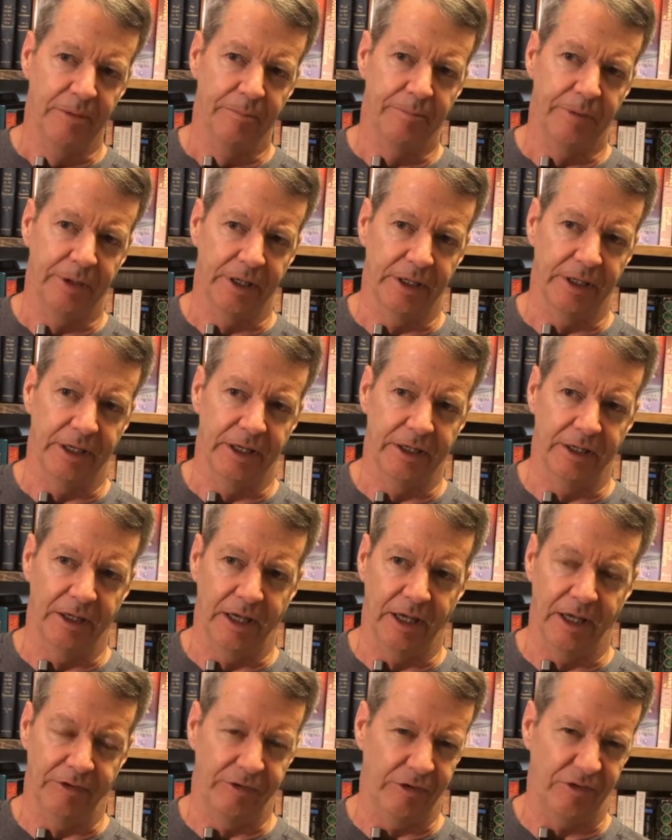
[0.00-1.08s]
but I,
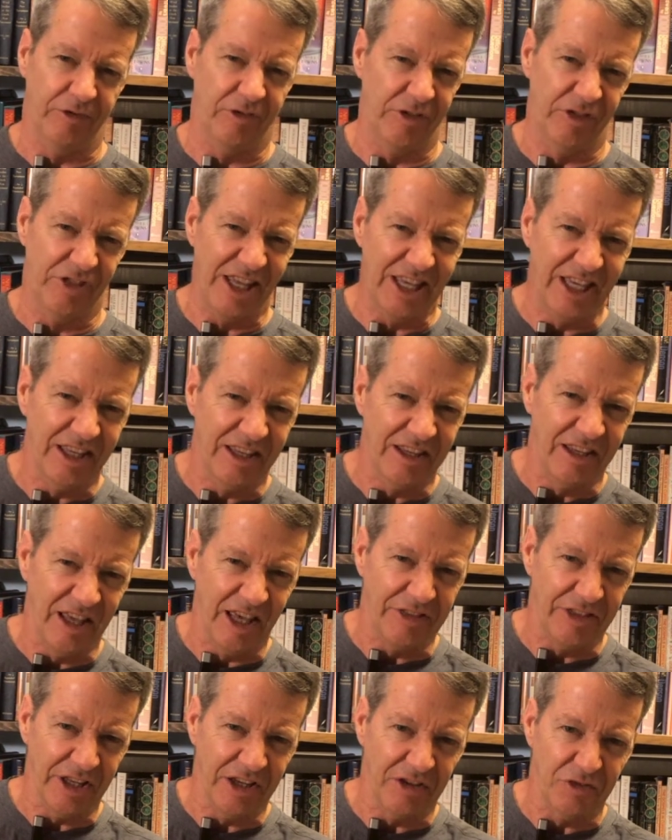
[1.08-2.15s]
I just think I
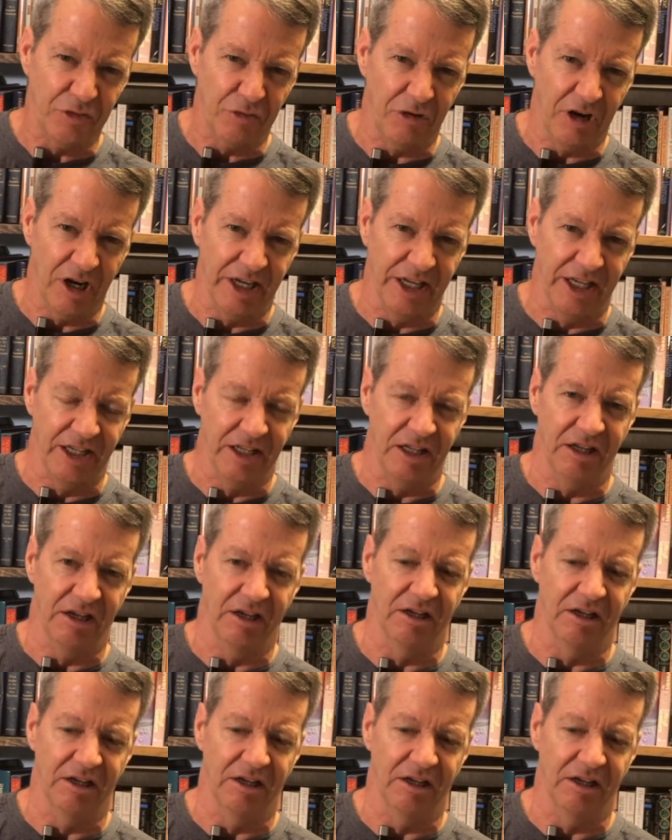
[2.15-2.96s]
think it's right.